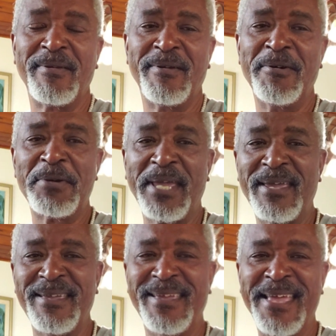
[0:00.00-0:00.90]

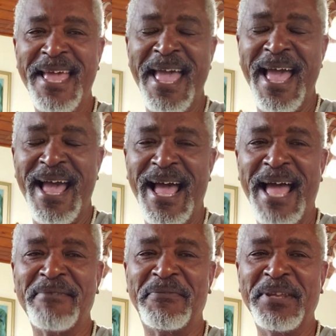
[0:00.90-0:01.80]
Okay, I
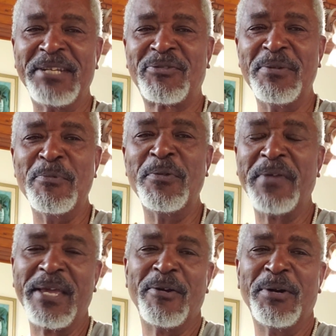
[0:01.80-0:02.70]
have finished
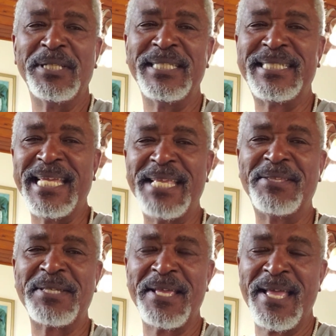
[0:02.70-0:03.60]
removing all the
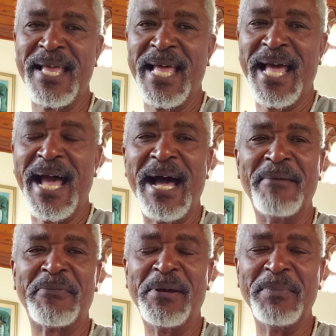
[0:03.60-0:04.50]
seeds
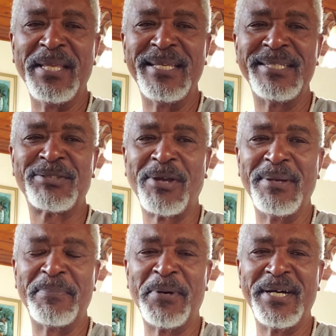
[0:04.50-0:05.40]
from the
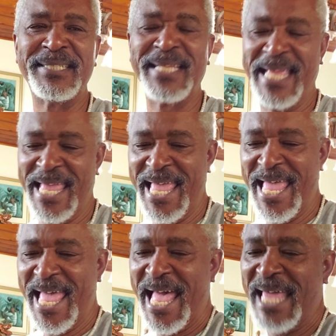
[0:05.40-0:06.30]
sorrel pods,
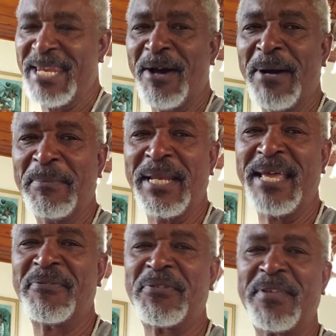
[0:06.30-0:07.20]
and now I'm
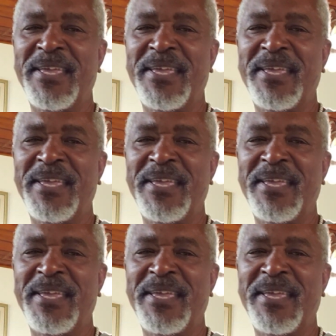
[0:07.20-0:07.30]
left